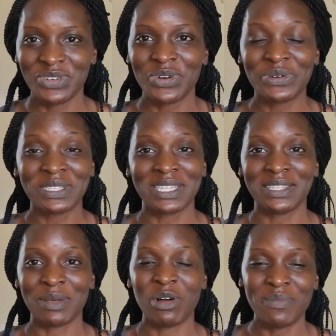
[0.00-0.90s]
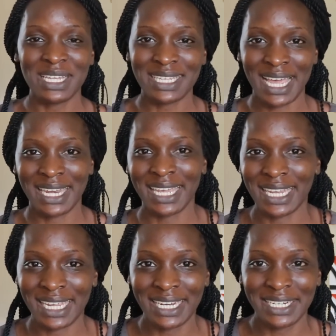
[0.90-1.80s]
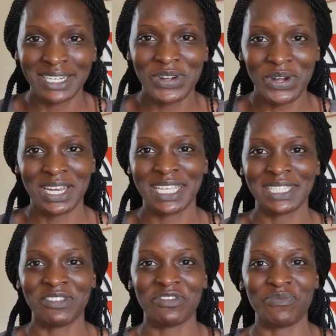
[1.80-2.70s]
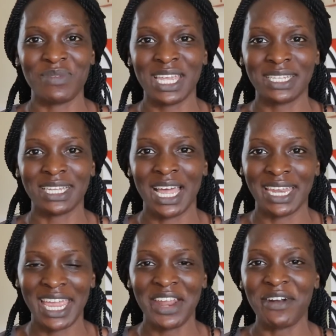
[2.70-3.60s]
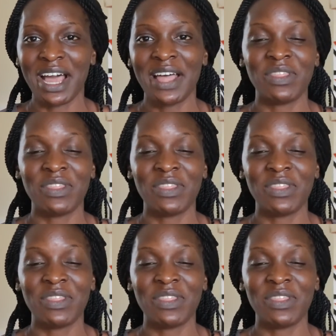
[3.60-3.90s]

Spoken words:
because the moment an airline recognizes they've made an error,